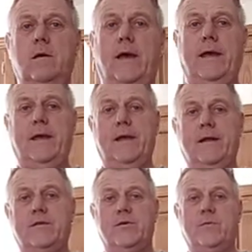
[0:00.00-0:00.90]
Hey
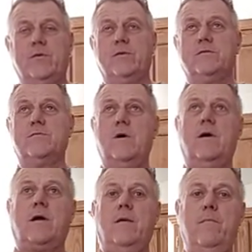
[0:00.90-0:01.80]
tubers,
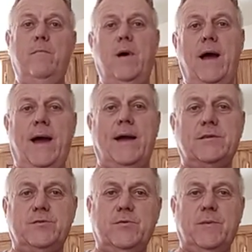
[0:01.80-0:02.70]
welcome
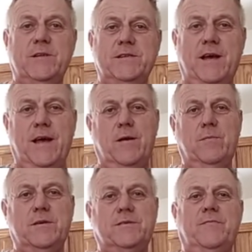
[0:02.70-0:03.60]
back to my channel,
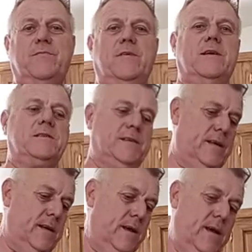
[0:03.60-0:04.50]
Mr.
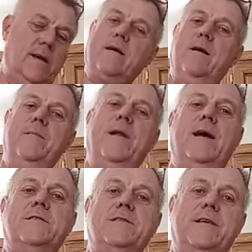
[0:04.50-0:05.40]
Fix-It, coming
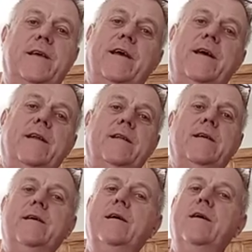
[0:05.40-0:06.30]
at you again
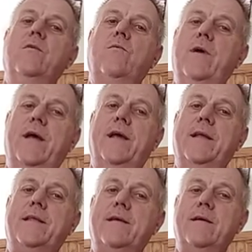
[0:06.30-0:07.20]

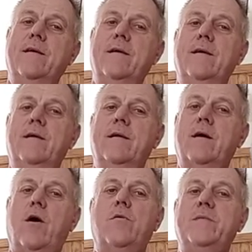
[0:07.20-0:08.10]
with
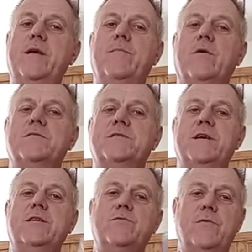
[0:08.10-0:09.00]
Home Depot
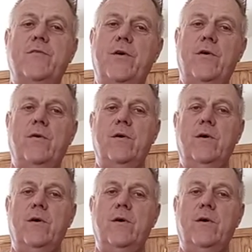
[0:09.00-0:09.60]
Siege review.